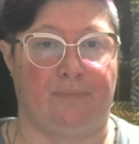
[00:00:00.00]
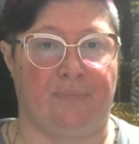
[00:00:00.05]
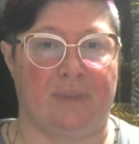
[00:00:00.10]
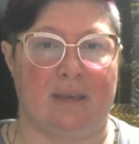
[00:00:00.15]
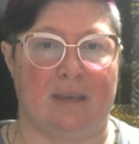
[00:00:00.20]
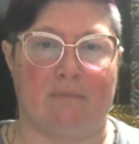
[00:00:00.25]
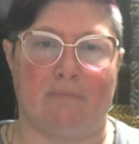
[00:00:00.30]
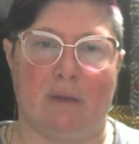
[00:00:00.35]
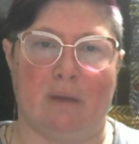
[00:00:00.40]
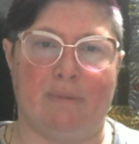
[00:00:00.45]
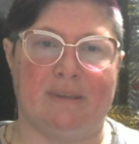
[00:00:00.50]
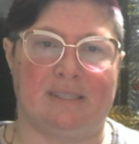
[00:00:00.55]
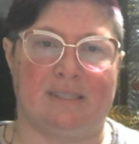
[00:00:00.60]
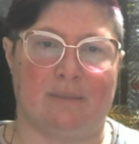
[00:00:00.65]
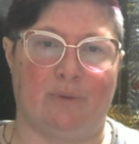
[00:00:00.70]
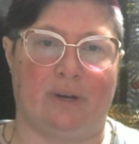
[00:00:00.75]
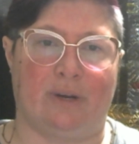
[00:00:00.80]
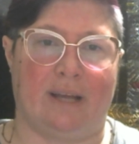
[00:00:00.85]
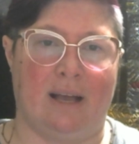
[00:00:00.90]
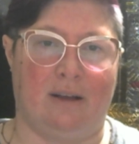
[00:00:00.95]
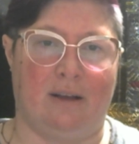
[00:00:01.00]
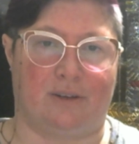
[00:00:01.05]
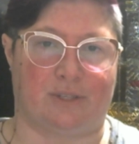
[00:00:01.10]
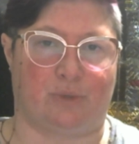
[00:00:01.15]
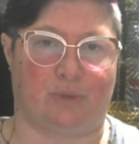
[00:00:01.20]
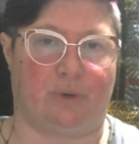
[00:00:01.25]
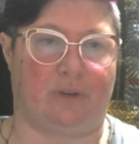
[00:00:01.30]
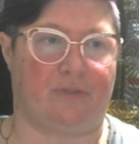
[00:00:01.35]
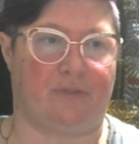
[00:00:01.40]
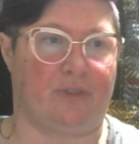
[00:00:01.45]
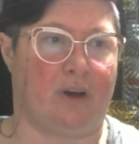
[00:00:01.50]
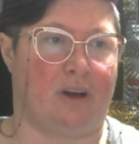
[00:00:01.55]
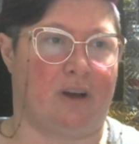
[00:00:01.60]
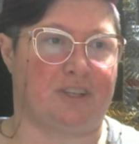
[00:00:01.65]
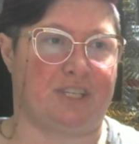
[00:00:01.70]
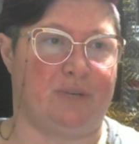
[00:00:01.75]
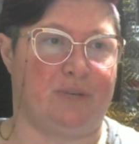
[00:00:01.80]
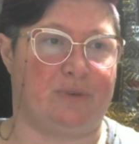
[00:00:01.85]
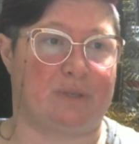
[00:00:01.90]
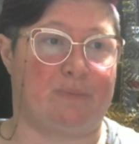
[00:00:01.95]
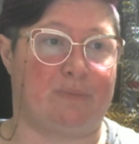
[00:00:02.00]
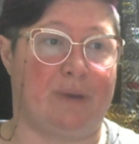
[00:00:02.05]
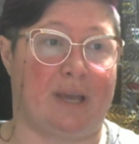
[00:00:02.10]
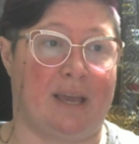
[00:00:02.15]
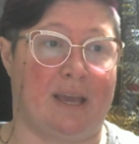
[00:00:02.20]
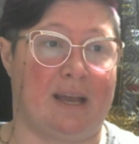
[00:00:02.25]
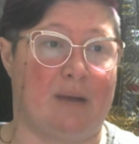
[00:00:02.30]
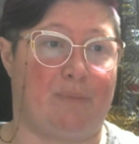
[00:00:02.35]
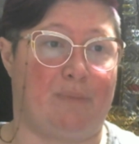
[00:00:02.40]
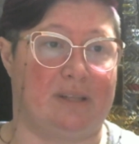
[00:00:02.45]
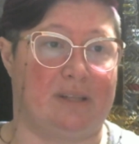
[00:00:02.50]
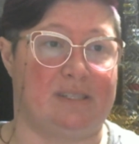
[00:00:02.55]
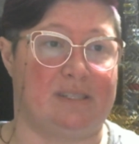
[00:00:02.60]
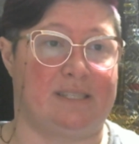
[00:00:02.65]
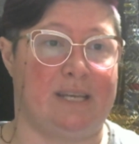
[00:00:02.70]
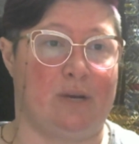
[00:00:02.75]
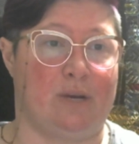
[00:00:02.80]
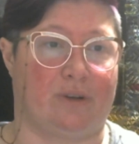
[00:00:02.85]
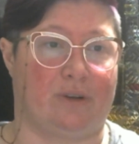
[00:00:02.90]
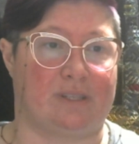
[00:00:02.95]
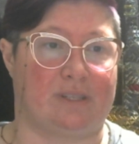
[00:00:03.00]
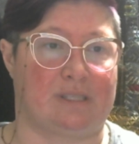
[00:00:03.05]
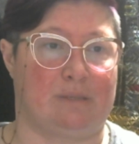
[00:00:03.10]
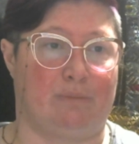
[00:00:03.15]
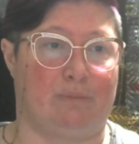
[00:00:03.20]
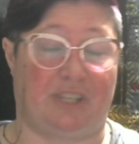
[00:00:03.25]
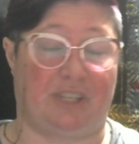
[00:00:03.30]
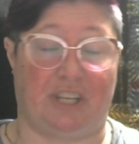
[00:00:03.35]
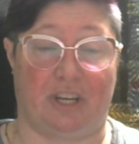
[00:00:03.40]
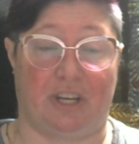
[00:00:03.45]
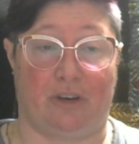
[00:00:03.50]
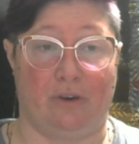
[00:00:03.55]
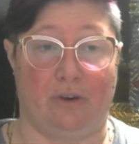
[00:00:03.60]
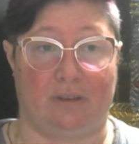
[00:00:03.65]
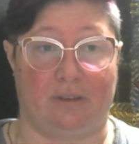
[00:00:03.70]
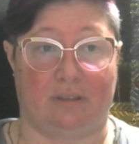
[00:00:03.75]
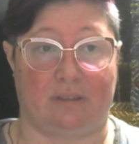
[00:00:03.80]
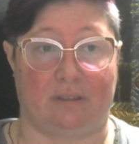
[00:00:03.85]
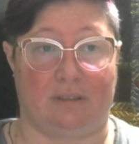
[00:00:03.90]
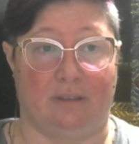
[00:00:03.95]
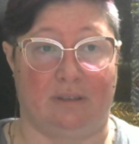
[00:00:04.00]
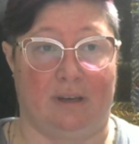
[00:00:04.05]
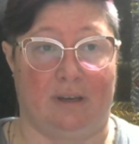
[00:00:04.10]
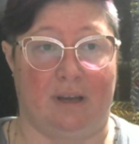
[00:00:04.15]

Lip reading: Maybe someone else would have thought she was picking up on secrets, but she couldn't.